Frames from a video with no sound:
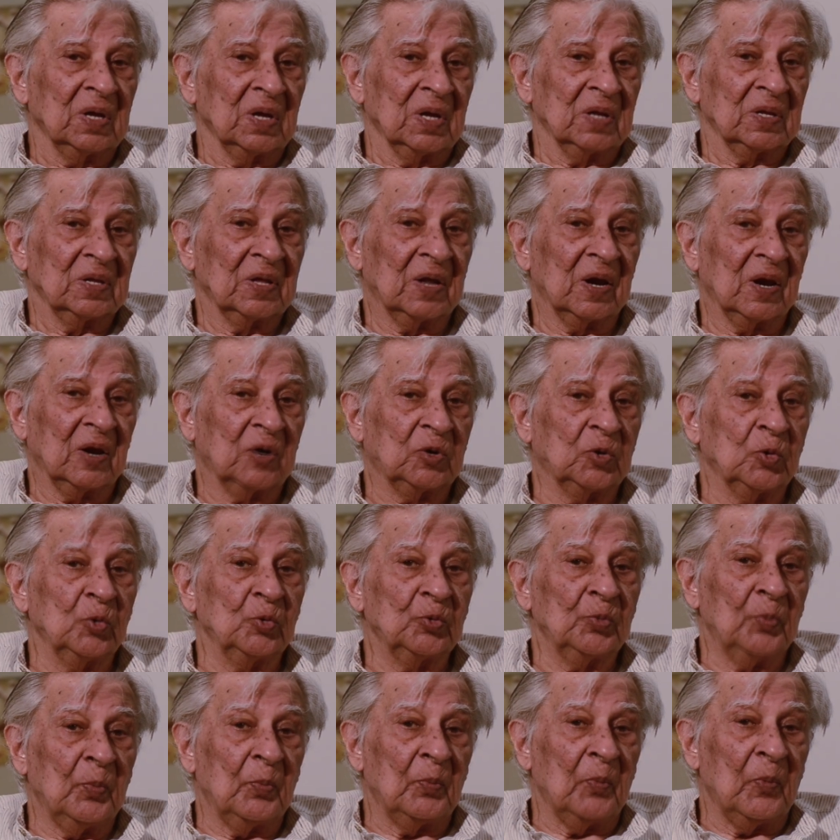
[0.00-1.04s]
There are
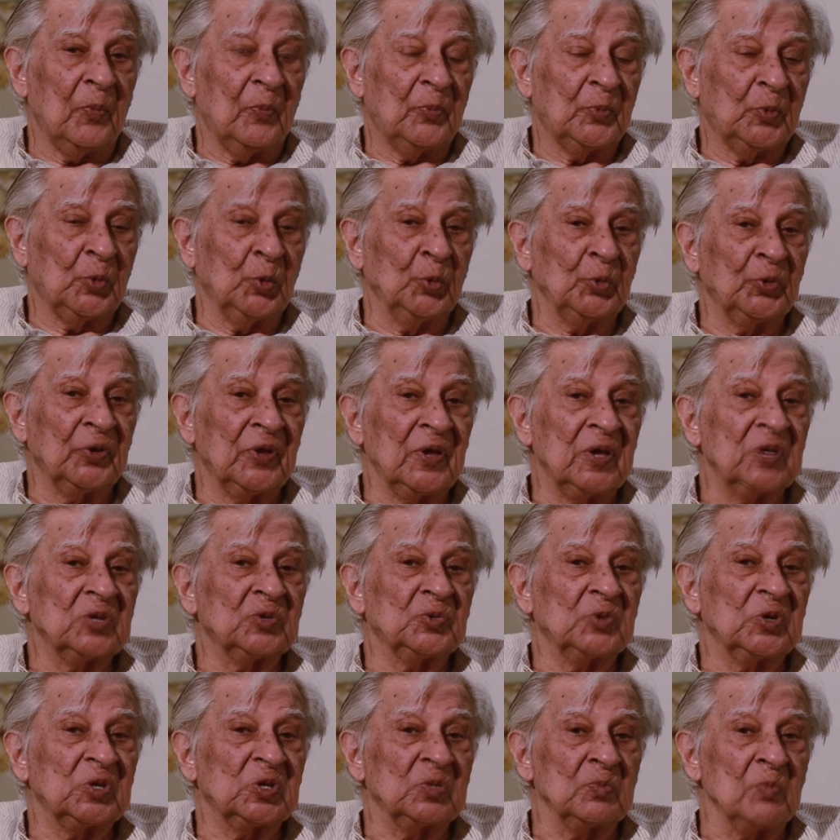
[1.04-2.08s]
two things
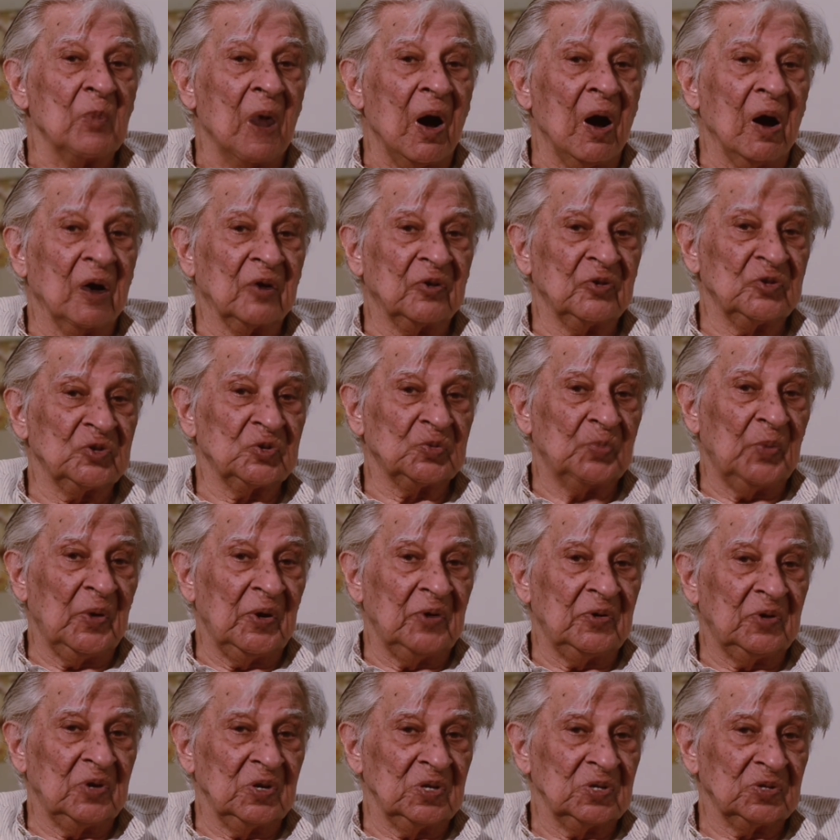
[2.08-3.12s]
which mark his
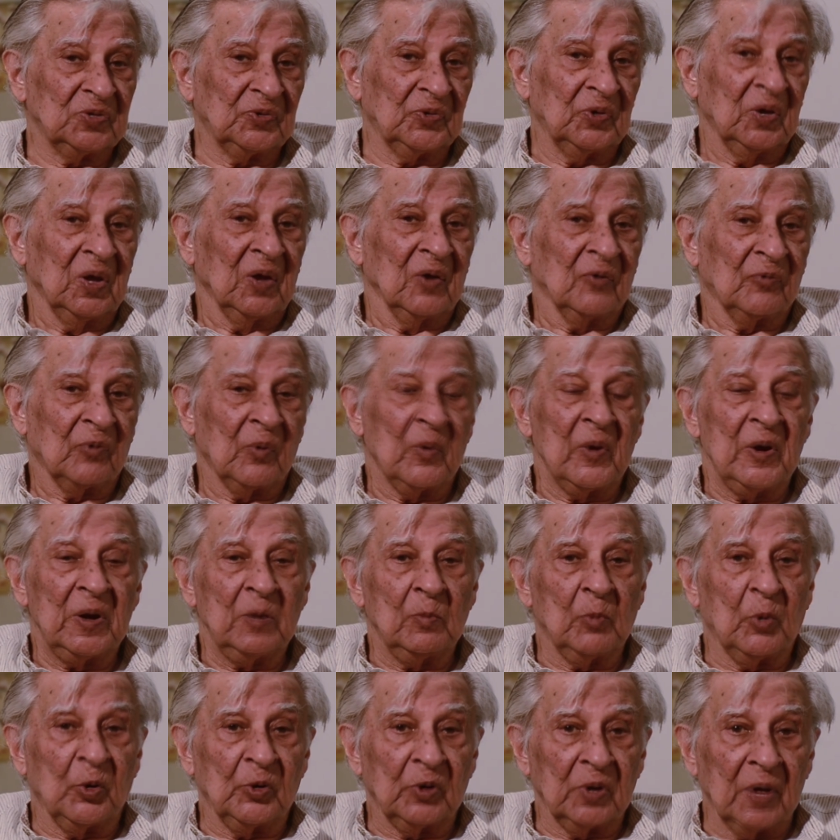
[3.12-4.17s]
paintings from
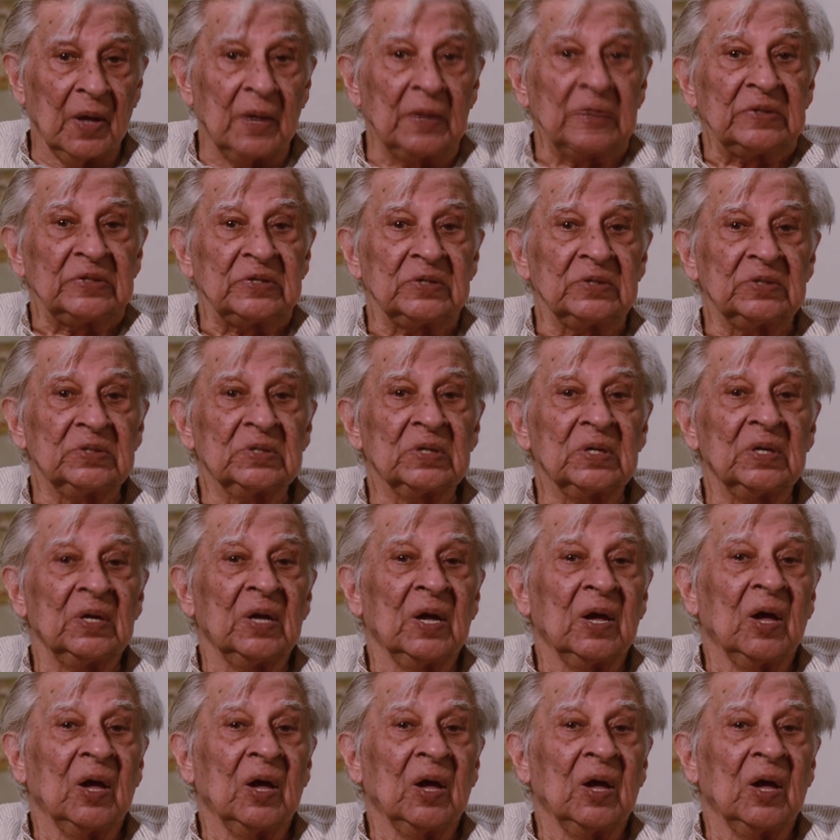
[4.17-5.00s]
anybody else's.